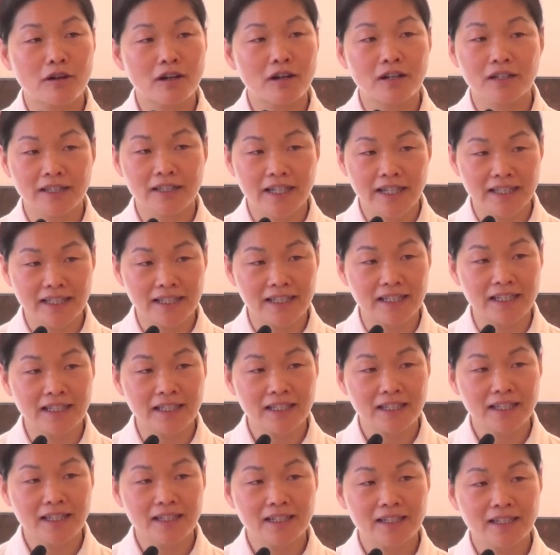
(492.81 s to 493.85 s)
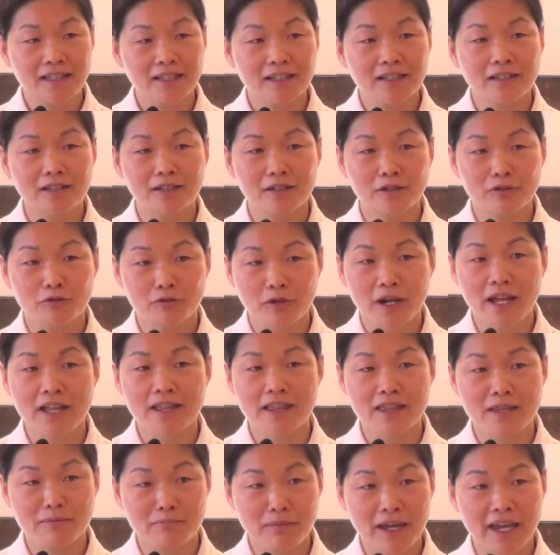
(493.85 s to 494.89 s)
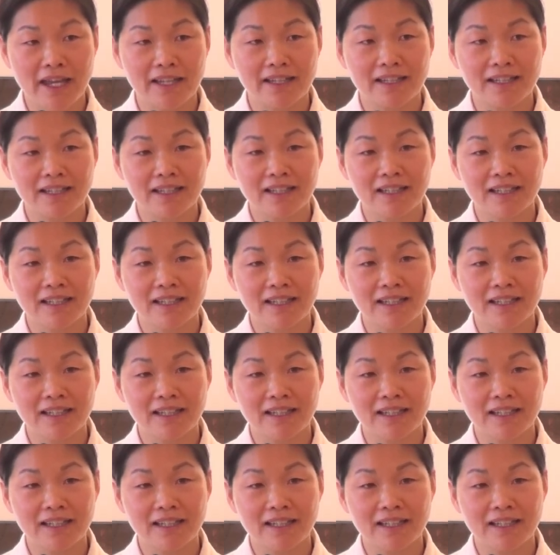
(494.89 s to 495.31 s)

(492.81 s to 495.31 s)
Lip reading: already a wealthy man.